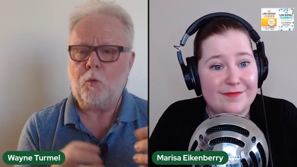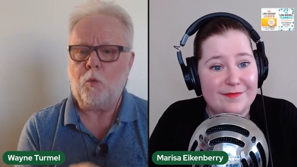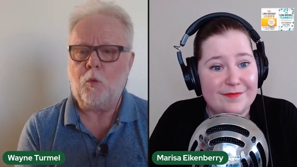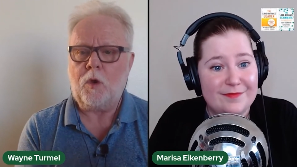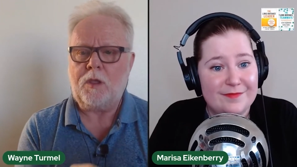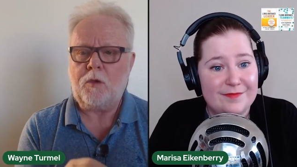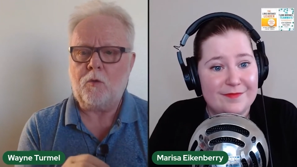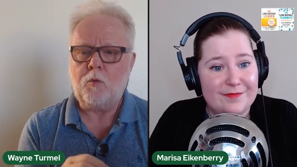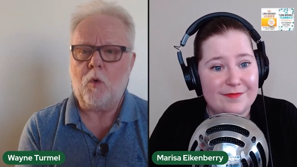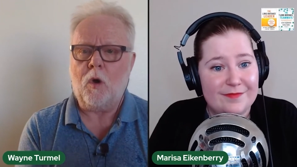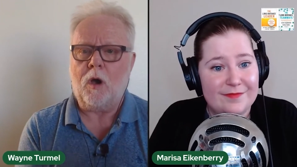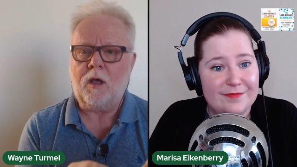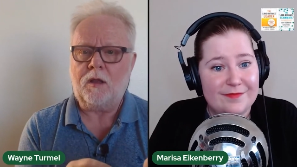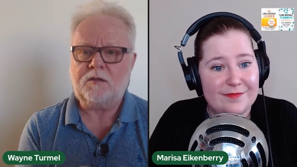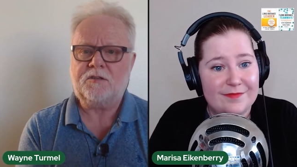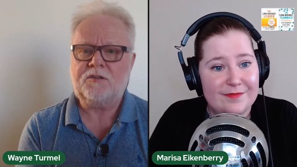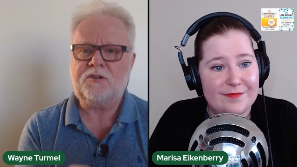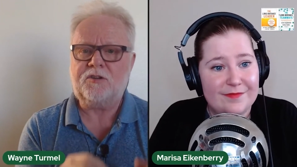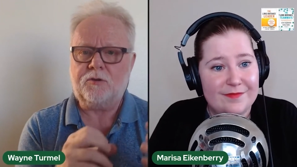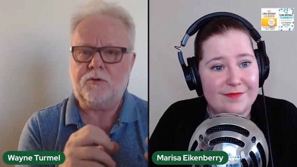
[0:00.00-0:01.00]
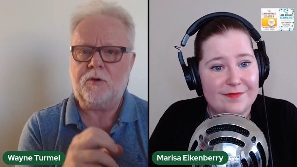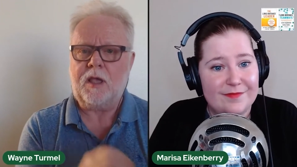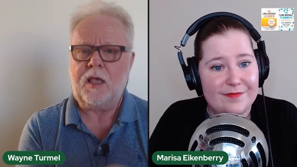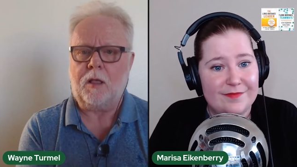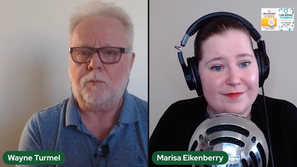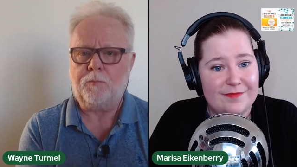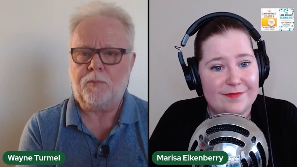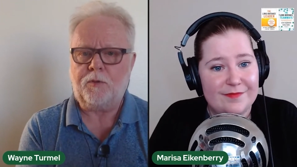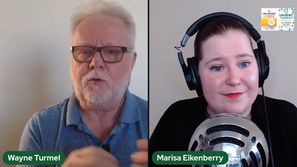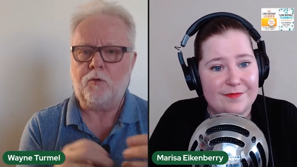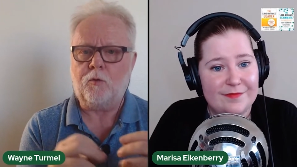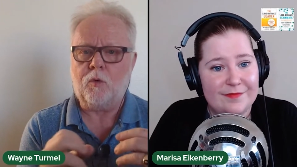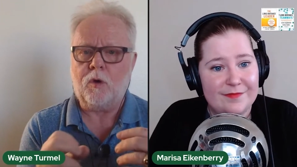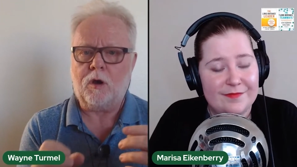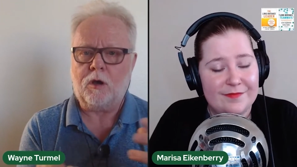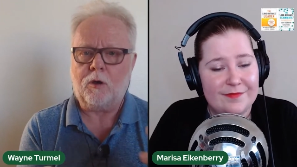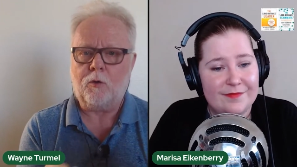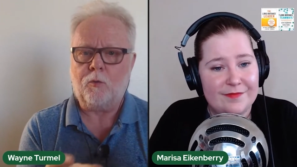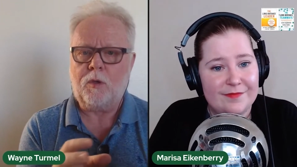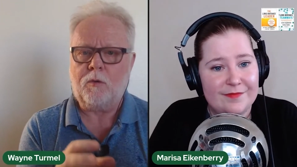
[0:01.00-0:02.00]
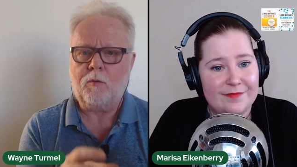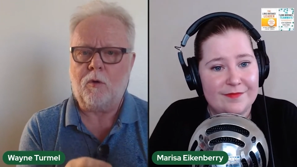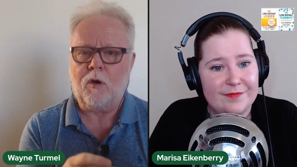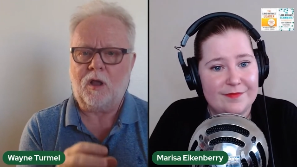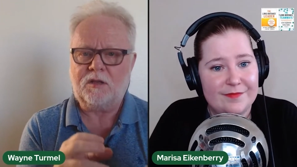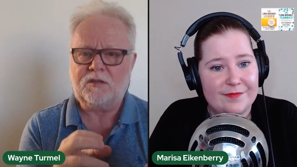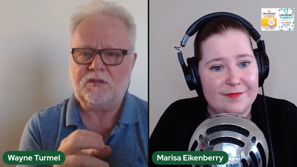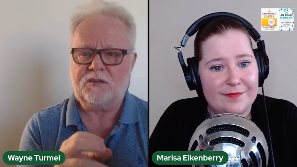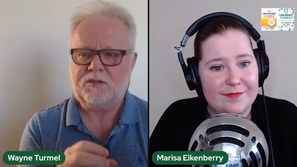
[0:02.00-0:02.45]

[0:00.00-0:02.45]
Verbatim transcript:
Speaker 1: we want to help you work. We want